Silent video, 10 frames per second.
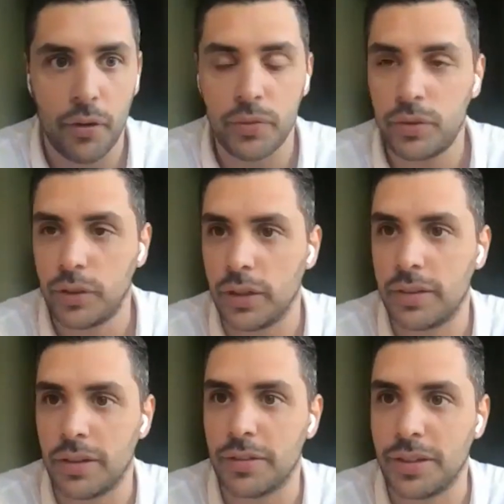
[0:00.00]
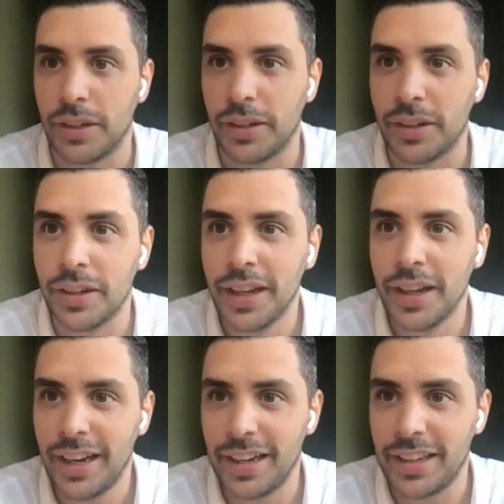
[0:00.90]
obviously it's still
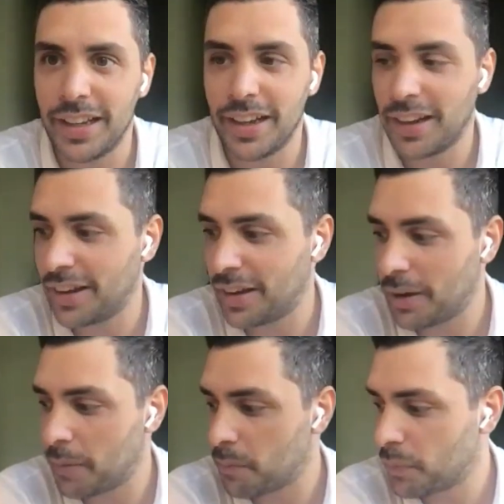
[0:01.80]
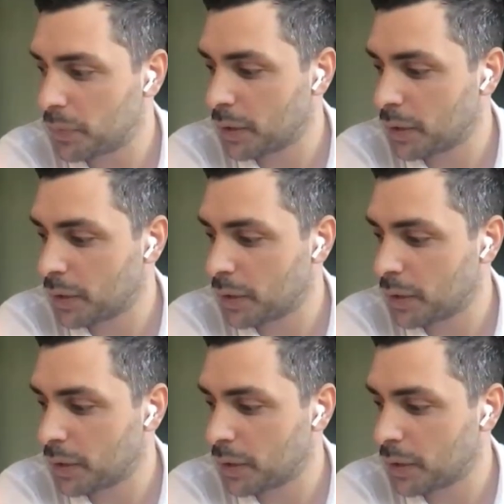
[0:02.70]
in the